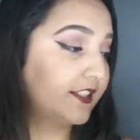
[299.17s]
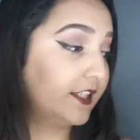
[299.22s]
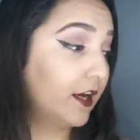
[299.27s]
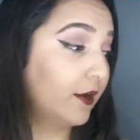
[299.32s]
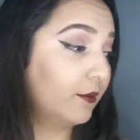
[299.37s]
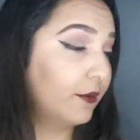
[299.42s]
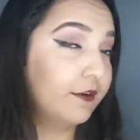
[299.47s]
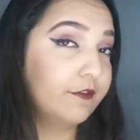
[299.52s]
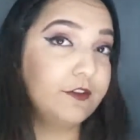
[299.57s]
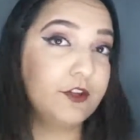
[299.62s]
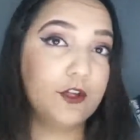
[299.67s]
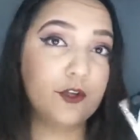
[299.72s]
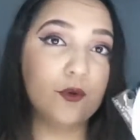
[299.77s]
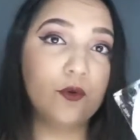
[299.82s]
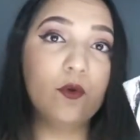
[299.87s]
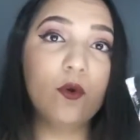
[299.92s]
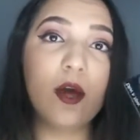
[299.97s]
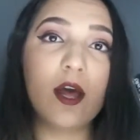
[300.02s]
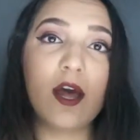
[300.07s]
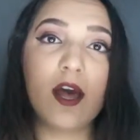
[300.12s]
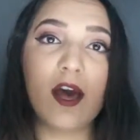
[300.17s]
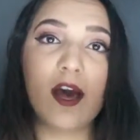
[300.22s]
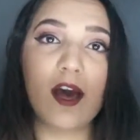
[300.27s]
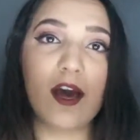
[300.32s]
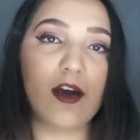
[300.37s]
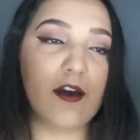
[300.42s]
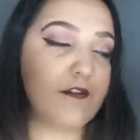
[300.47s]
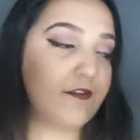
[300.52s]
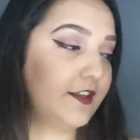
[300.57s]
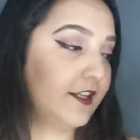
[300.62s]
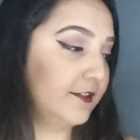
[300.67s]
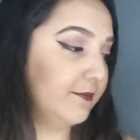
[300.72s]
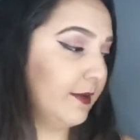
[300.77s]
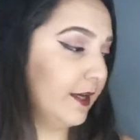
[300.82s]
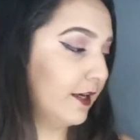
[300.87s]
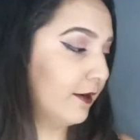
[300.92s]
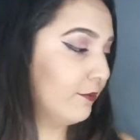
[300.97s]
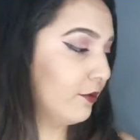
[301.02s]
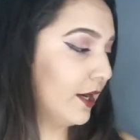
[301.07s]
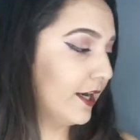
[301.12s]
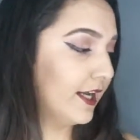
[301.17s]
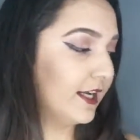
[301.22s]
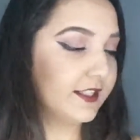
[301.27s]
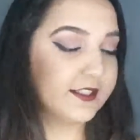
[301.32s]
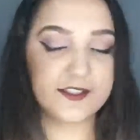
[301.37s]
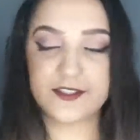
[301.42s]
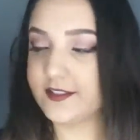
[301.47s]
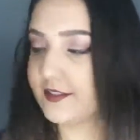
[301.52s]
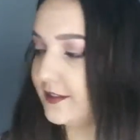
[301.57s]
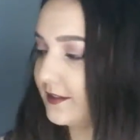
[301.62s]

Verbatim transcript: see a review of these makeup products.